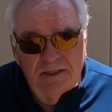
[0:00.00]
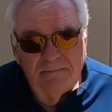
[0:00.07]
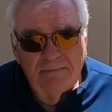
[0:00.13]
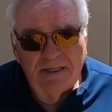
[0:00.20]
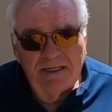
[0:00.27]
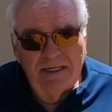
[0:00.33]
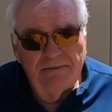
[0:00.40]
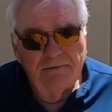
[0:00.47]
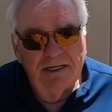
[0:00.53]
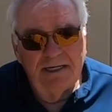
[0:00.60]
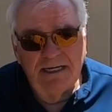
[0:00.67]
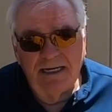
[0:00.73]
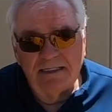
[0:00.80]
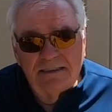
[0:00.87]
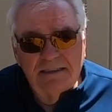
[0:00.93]
But anyway,
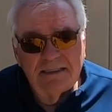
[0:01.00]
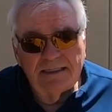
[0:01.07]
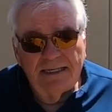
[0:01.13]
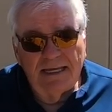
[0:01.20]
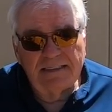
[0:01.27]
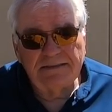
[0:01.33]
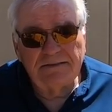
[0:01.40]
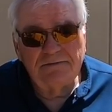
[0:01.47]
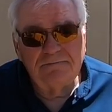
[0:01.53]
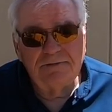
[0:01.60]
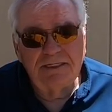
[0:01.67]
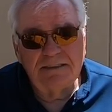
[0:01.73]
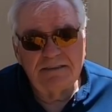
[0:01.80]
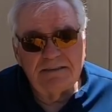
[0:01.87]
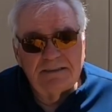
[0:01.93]
I'd cast over
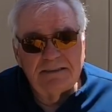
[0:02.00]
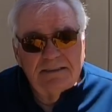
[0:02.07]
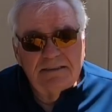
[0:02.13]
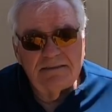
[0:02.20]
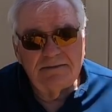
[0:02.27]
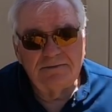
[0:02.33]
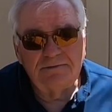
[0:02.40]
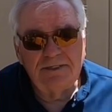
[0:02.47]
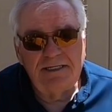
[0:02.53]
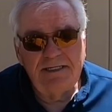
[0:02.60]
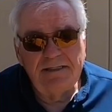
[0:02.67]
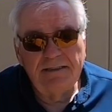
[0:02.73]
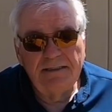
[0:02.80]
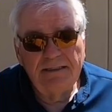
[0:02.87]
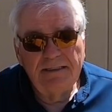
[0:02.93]
that tree,
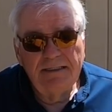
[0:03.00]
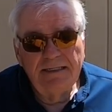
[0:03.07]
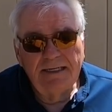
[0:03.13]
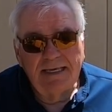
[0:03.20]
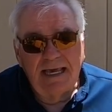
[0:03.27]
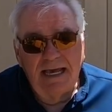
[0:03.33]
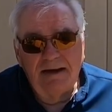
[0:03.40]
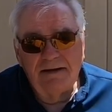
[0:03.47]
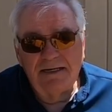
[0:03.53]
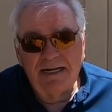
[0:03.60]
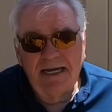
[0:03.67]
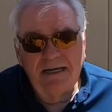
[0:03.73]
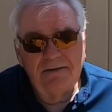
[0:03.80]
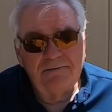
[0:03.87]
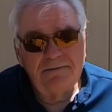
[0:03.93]
count it
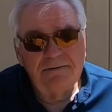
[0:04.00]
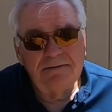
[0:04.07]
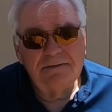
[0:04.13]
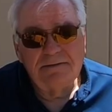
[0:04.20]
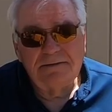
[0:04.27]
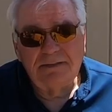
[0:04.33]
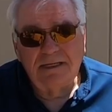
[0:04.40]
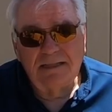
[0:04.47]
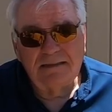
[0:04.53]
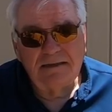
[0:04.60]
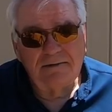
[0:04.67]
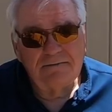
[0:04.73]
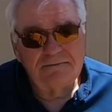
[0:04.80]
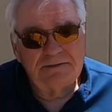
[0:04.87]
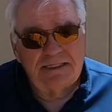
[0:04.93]
down until I
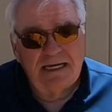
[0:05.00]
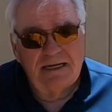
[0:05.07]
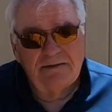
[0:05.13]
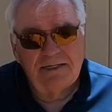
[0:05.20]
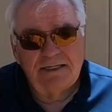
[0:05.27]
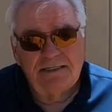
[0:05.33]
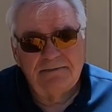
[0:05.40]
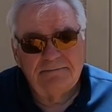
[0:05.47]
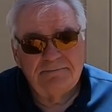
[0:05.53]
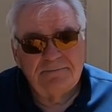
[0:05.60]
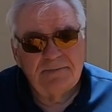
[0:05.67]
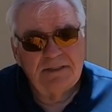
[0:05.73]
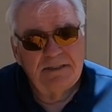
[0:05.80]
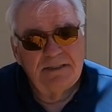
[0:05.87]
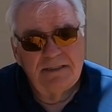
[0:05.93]
thought it was down there,
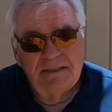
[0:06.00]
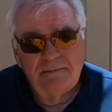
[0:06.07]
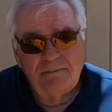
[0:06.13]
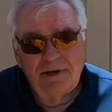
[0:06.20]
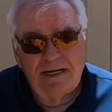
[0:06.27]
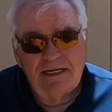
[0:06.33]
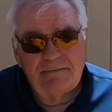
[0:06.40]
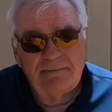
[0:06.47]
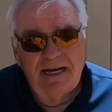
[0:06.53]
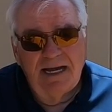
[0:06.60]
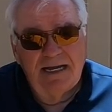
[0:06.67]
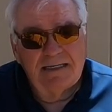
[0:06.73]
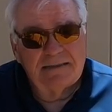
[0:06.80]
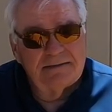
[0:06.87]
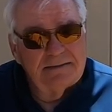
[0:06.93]
bring it
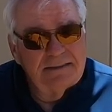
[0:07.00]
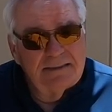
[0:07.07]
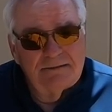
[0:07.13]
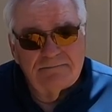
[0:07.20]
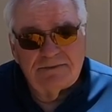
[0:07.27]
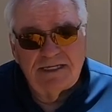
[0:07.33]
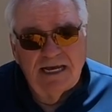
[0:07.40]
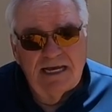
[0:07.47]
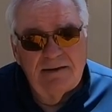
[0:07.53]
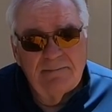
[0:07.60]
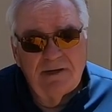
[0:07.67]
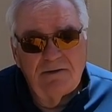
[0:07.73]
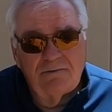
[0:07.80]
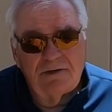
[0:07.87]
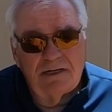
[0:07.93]
back, and it was game
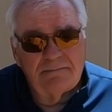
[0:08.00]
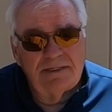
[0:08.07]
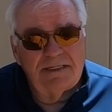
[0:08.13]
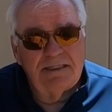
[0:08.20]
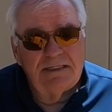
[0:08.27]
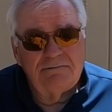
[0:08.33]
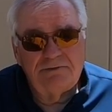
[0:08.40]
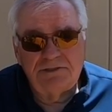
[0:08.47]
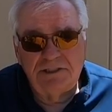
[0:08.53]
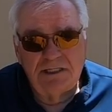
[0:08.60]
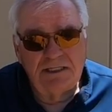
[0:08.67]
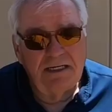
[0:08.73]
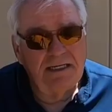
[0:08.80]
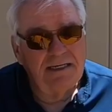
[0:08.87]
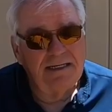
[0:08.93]
on. I mean, it was
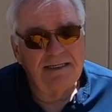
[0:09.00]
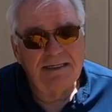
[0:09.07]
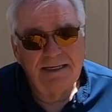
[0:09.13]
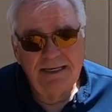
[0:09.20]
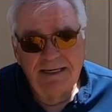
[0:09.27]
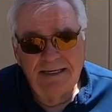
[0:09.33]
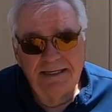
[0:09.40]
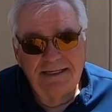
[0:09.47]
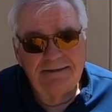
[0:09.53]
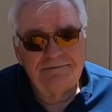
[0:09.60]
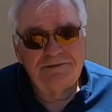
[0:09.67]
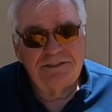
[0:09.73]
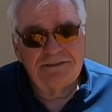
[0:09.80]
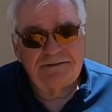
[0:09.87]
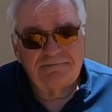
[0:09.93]

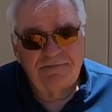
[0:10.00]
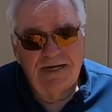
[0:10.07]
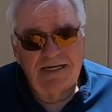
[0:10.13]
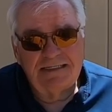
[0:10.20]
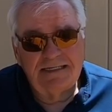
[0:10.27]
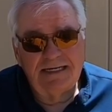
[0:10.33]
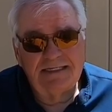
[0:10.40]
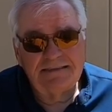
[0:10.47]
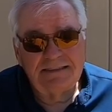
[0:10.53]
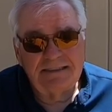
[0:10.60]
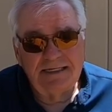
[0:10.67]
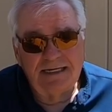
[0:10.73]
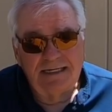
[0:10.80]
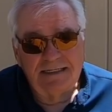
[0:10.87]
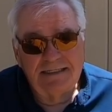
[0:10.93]
just a fantastic
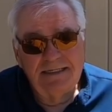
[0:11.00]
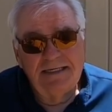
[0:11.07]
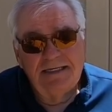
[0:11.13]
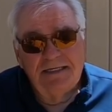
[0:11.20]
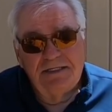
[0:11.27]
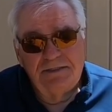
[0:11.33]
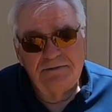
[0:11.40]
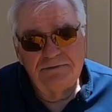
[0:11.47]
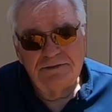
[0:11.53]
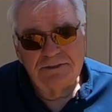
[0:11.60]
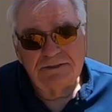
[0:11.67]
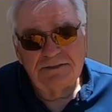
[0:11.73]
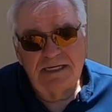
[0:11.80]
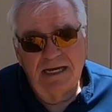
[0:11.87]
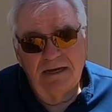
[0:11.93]
day. Used a
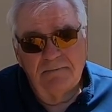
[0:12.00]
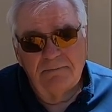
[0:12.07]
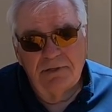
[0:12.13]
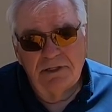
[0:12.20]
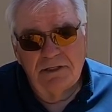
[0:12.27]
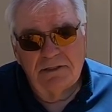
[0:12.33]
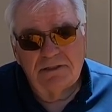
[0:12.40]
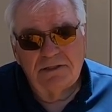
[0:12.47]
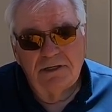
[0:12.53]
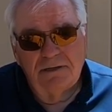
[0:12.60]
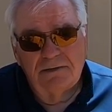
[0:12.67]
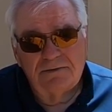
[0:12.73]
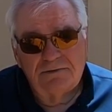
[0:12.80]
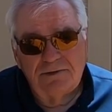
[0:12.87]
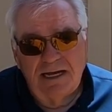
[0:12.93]
sow bug
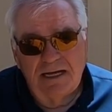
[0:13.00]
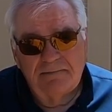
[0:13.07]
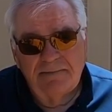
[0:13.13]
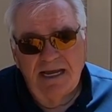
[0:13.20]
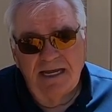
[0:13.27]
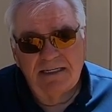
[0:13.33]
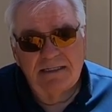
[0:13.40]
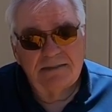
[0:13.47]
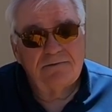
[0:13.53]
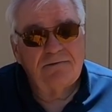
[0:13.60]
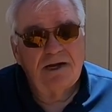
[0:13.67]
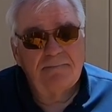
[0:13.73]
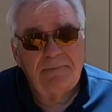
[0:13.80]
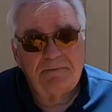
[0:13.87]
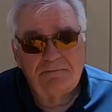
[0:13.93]
colored trout magnet.
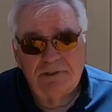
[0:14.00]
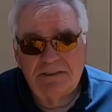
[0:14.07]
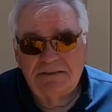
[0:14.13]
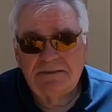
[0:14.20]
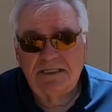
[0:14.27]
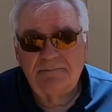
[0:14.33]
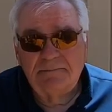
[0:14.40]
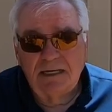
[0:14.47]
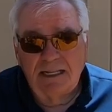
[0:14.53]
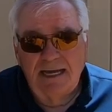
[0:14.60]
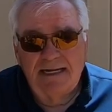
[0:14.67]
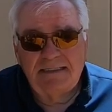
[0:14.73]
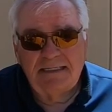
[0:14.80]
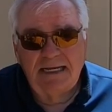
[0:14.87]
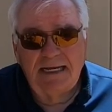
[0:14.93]
Crappie really seemed to
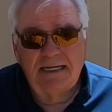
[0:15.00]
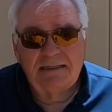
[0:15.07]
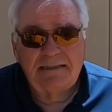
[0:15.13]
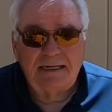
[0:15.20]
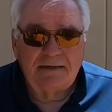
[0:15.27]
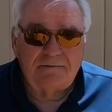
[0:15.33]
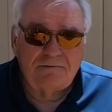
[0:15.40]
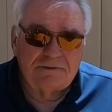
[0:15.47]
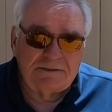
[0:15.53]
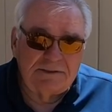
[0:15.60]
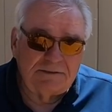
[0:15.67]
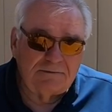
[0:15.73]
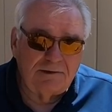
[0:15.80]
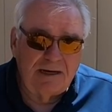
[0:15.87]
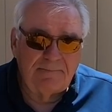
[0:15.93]
like that. And of course,
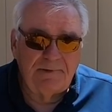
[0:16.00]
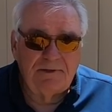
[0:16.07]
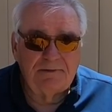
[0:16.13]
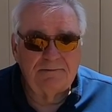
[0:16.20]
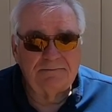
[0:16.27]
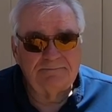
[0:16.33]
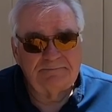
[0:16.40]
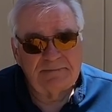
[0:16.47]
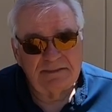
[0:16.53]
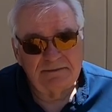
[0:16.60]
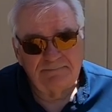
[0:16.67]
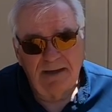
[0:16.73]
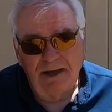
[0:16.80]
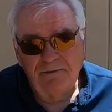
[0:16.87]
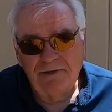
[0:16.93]
these crappie are
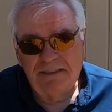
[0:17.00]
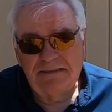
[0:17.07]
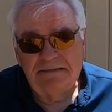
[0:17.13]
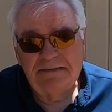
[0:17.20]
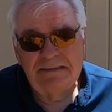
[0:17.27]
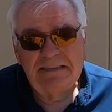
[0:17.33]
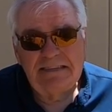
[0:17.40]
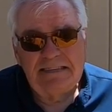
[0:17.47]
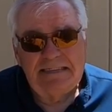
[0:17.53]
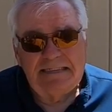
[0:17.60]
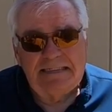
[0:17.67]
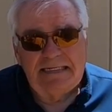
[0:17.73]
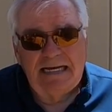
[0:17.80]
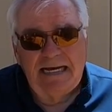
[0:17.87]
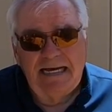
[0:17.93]
spawning.
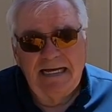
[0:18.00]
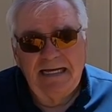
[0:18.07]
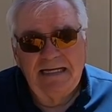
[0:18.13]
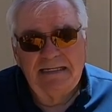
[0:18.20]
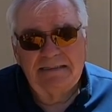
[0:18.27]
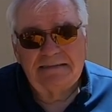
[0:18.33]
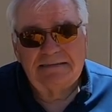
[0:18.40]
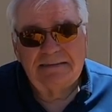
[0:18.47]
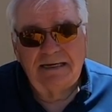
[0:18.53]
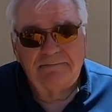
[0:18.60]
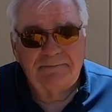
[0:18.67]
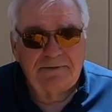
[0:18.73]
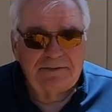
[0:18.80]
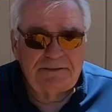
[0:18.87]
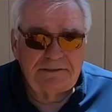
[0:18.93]
I'm
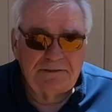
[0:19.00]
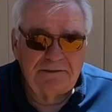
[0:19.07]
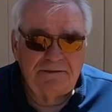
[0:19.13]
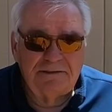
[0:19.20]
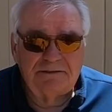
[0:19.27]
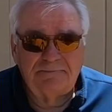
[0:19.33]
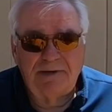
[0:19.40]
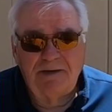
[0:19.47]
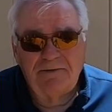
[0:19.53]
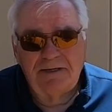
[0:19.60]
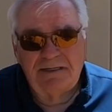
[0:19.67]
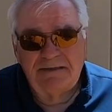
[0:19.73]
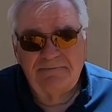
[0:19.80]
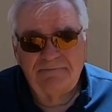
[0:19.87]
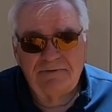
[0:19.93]
pretty sure they're
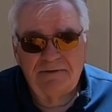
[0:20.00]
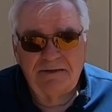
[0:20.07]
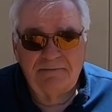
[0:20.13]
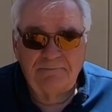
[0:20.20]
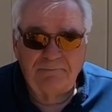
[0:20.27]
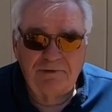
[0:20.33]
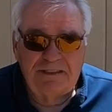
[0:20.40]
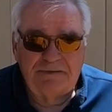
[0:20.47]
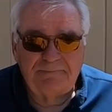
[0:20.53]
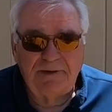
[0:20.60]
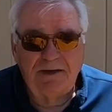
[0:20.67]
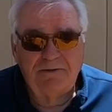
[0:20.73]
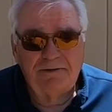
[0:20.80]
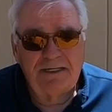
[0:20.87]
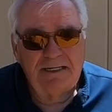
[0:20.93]
spawning, if
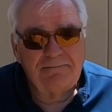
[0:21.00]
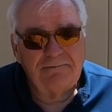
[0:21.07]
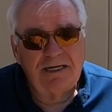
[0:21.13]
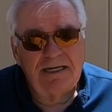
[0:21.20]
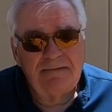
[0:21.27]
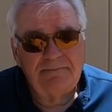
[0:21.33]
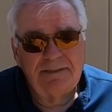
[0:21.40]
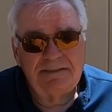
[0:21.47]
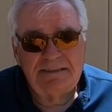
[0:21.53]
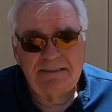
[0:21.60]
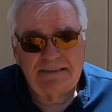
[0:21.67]
pre-spawn anyway, but